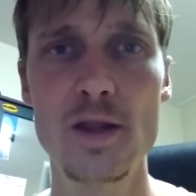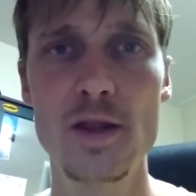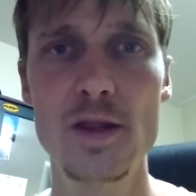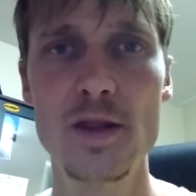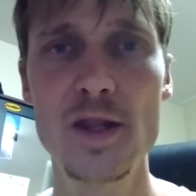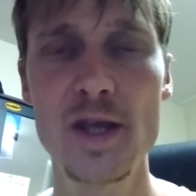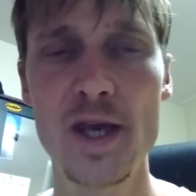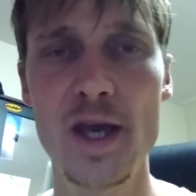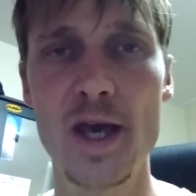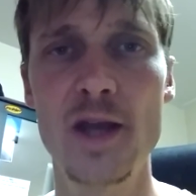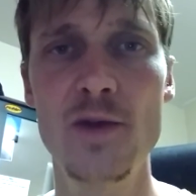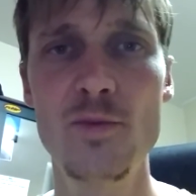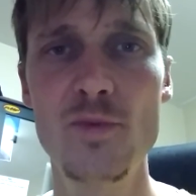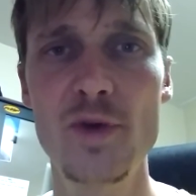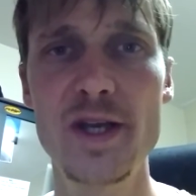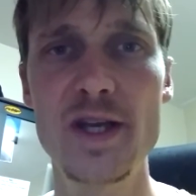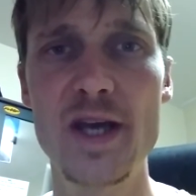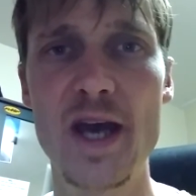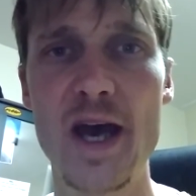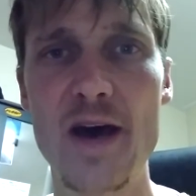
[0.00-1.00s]
then
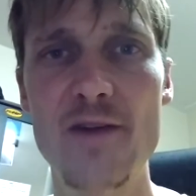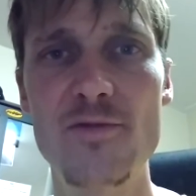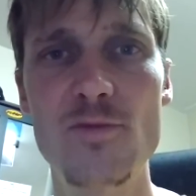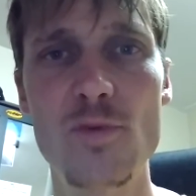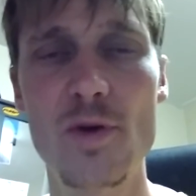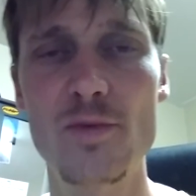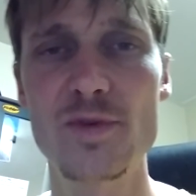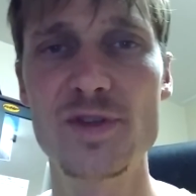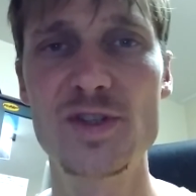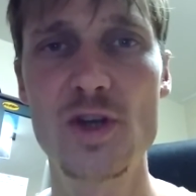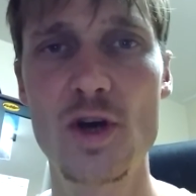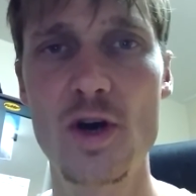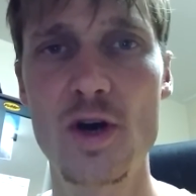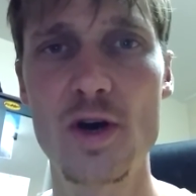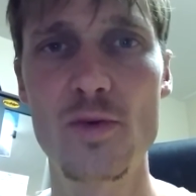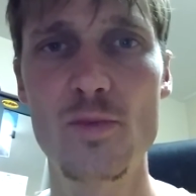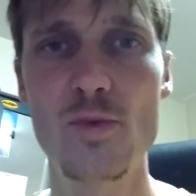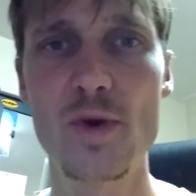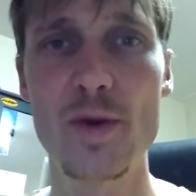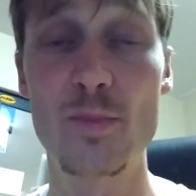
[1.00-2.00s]
we'd have
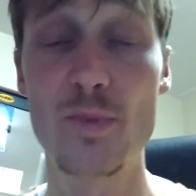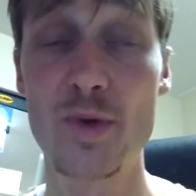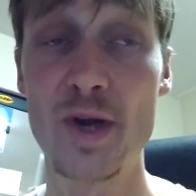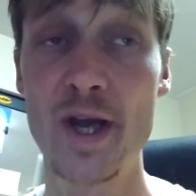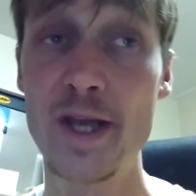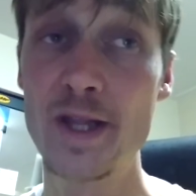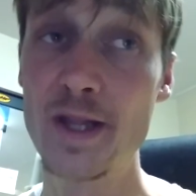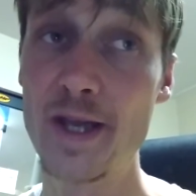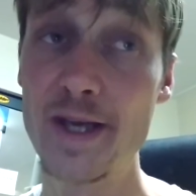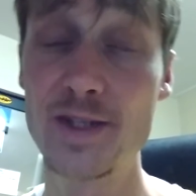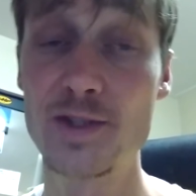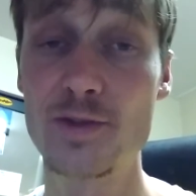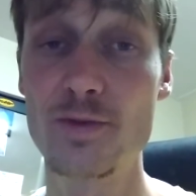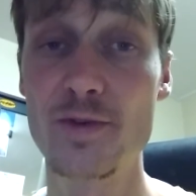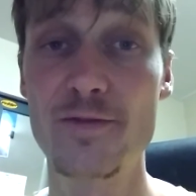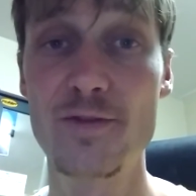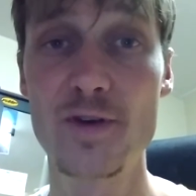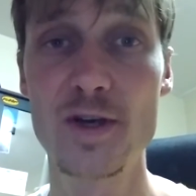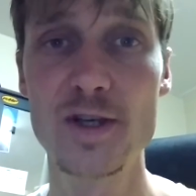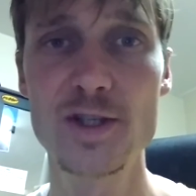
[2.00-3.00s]
what Brian likes to
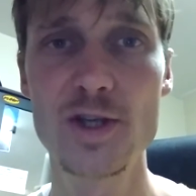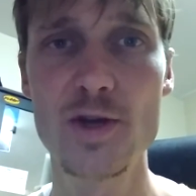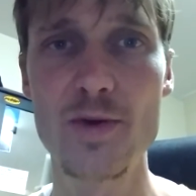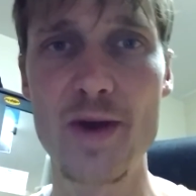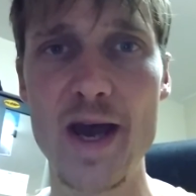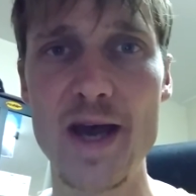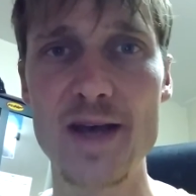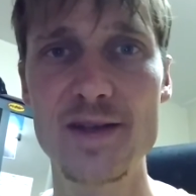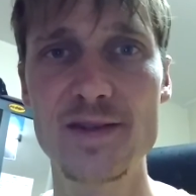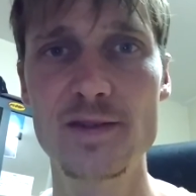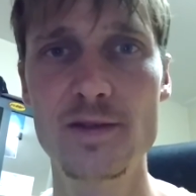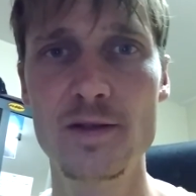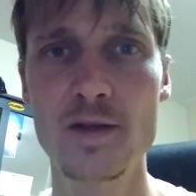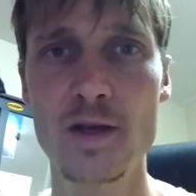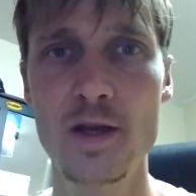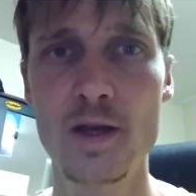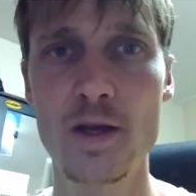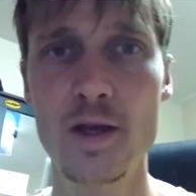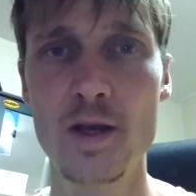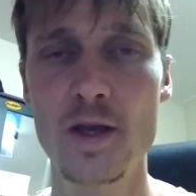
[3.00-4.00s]
refer to as
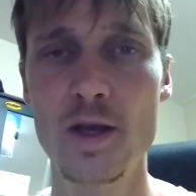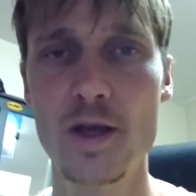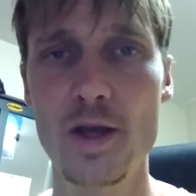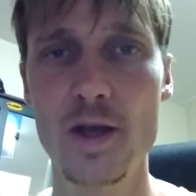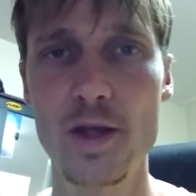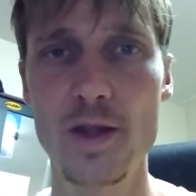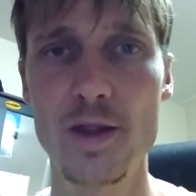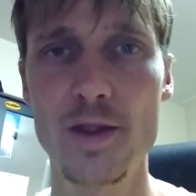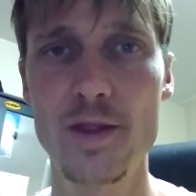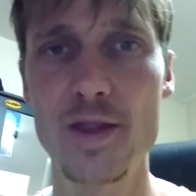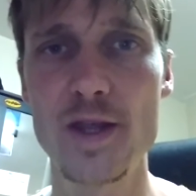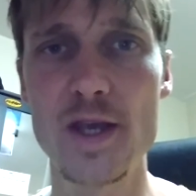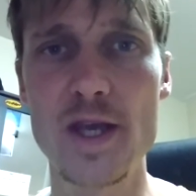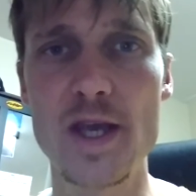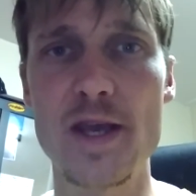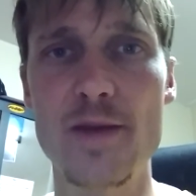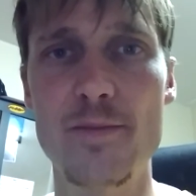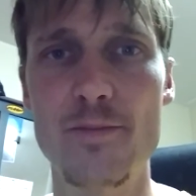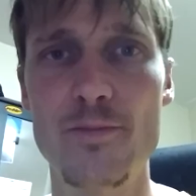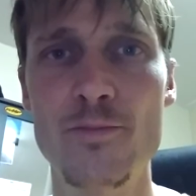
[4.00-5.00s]

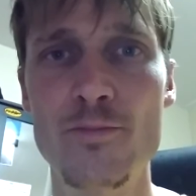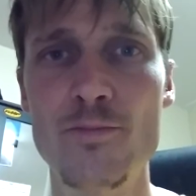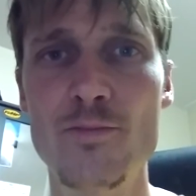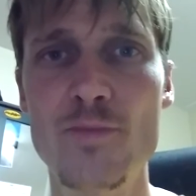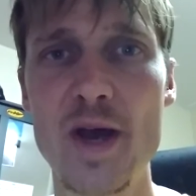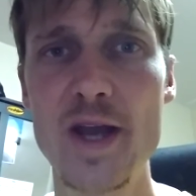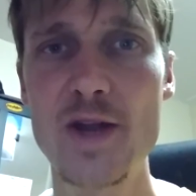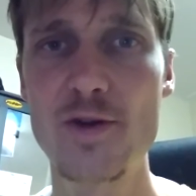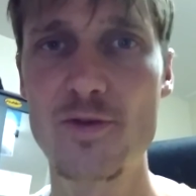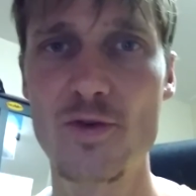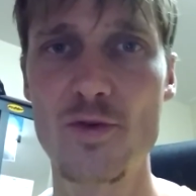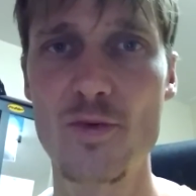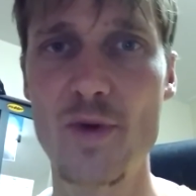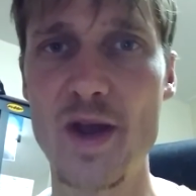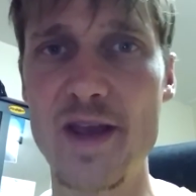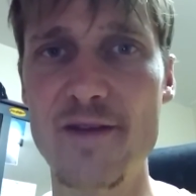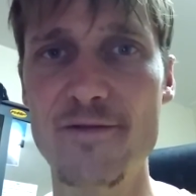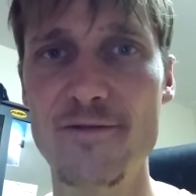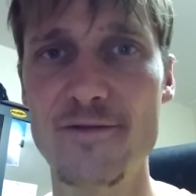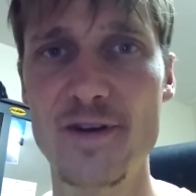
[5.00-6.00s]
the
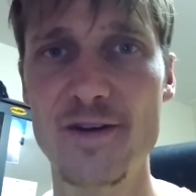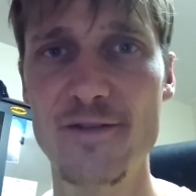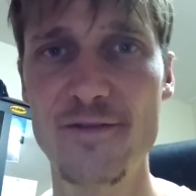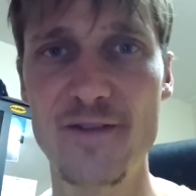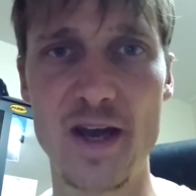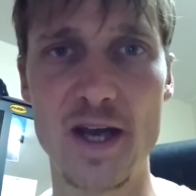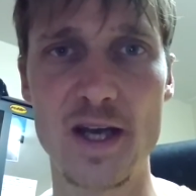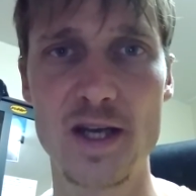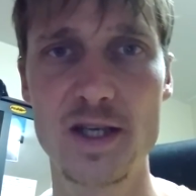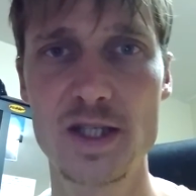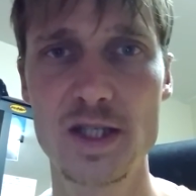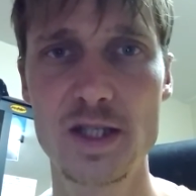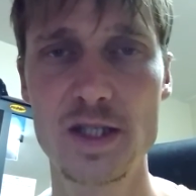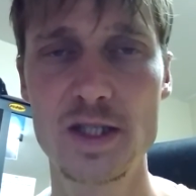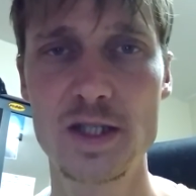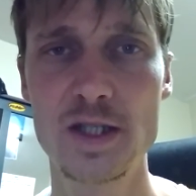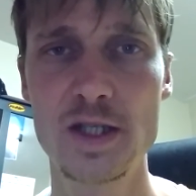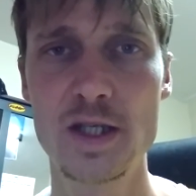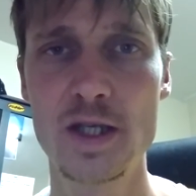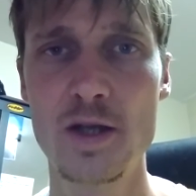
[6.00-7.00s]
microwave effect,
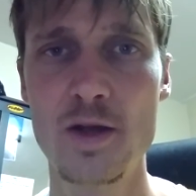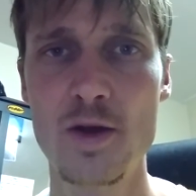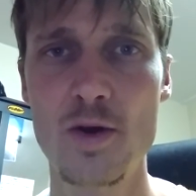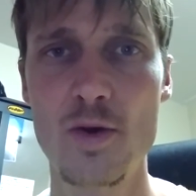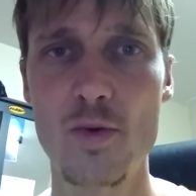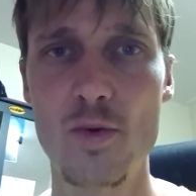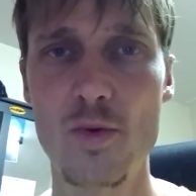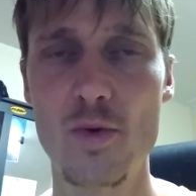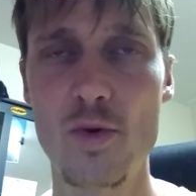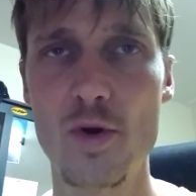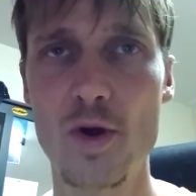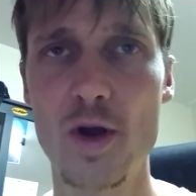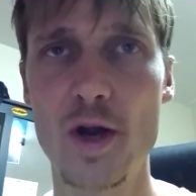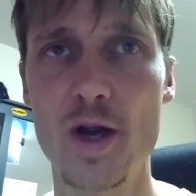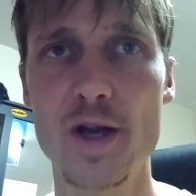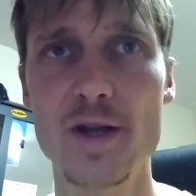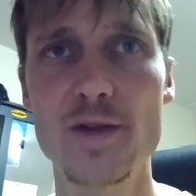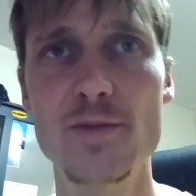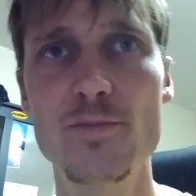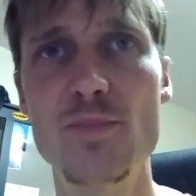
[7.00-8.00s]

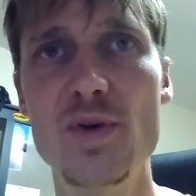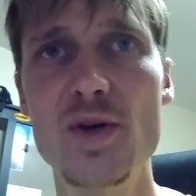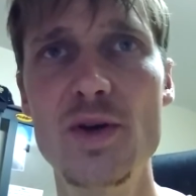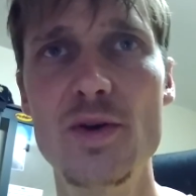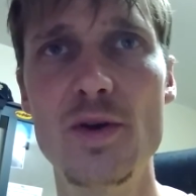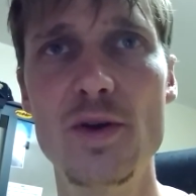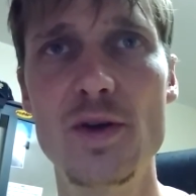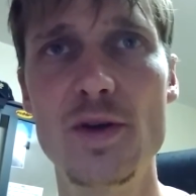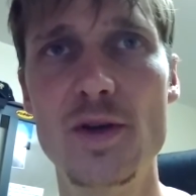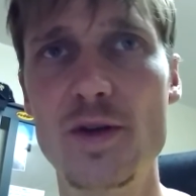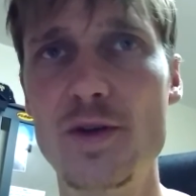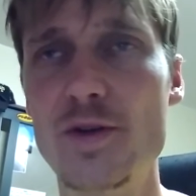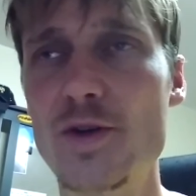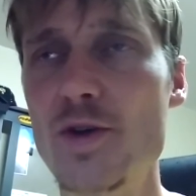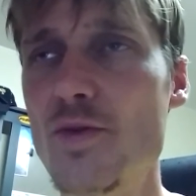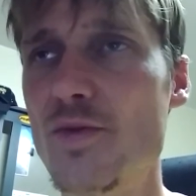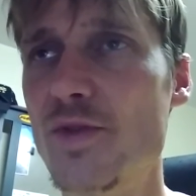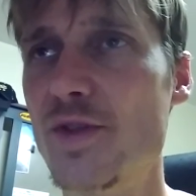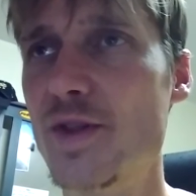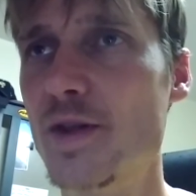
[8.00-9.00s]
or
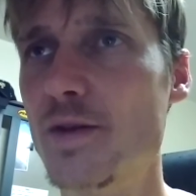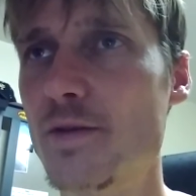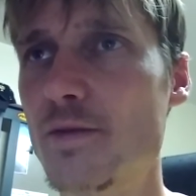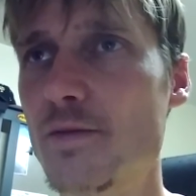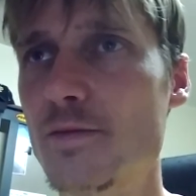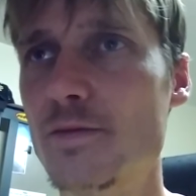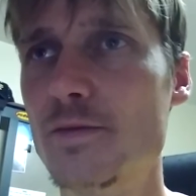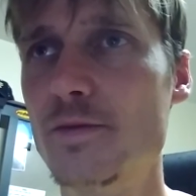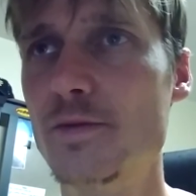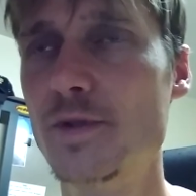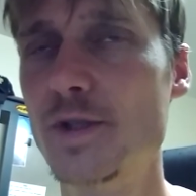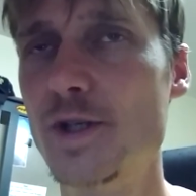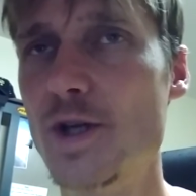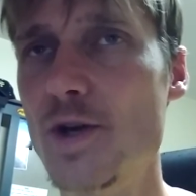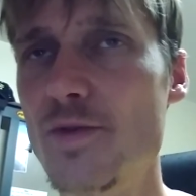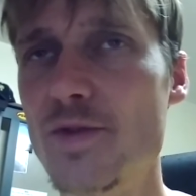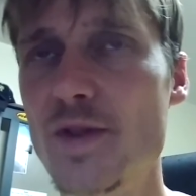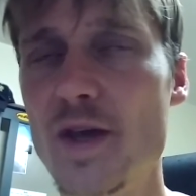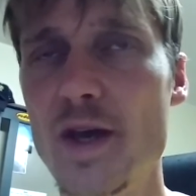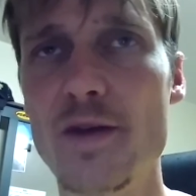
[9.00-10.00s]
Guth.
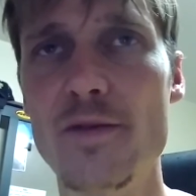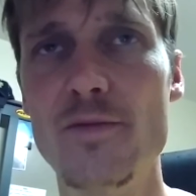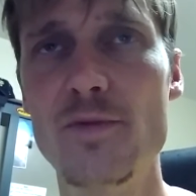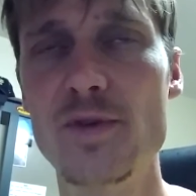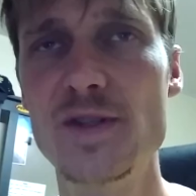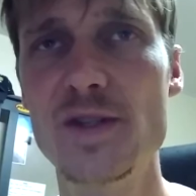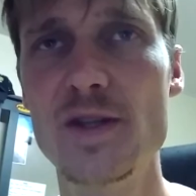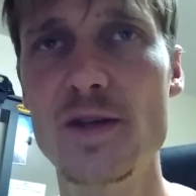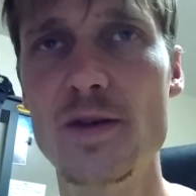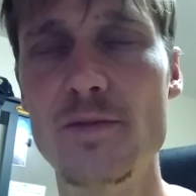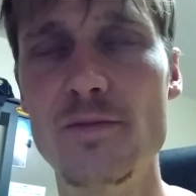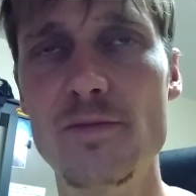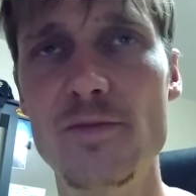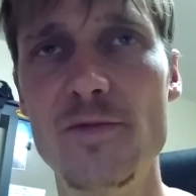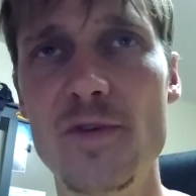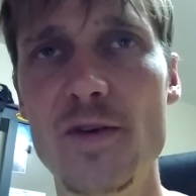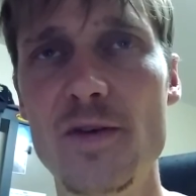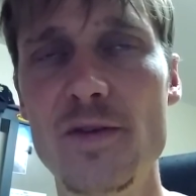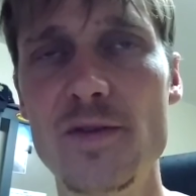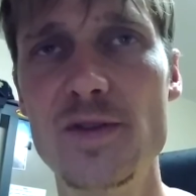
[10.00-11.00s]
Guth, was the
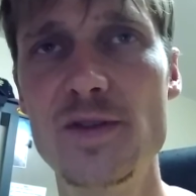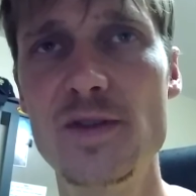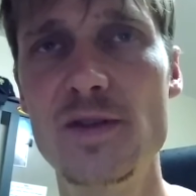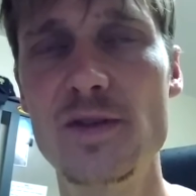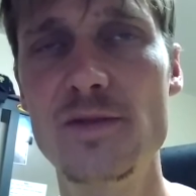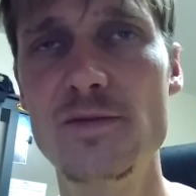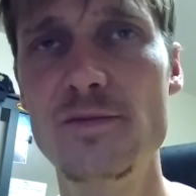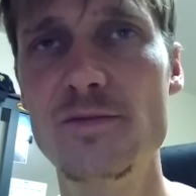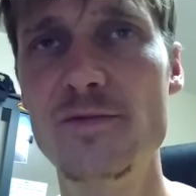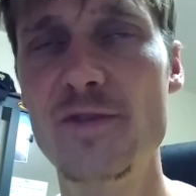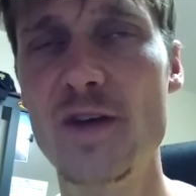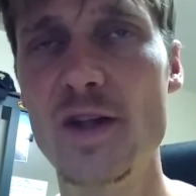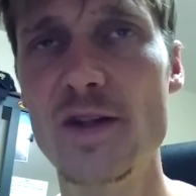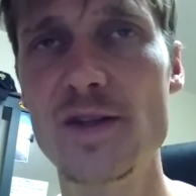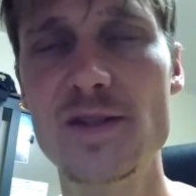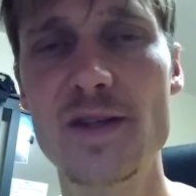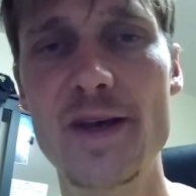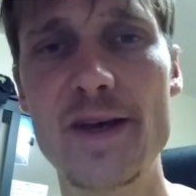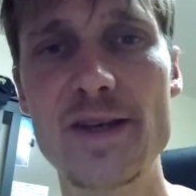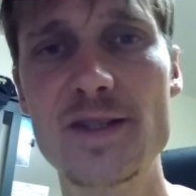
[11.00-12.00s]

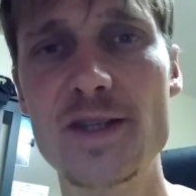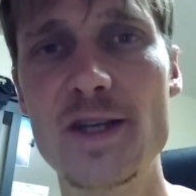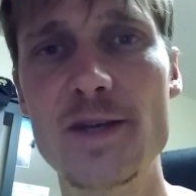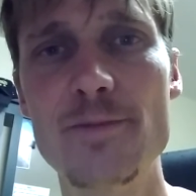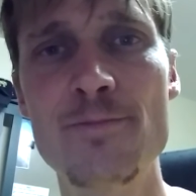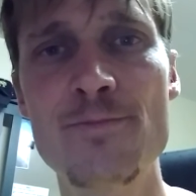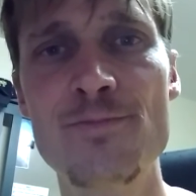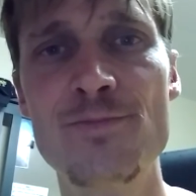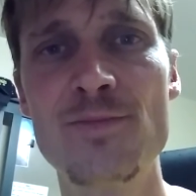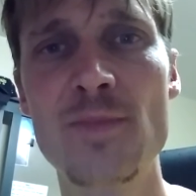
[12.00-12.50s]
fellow's last name.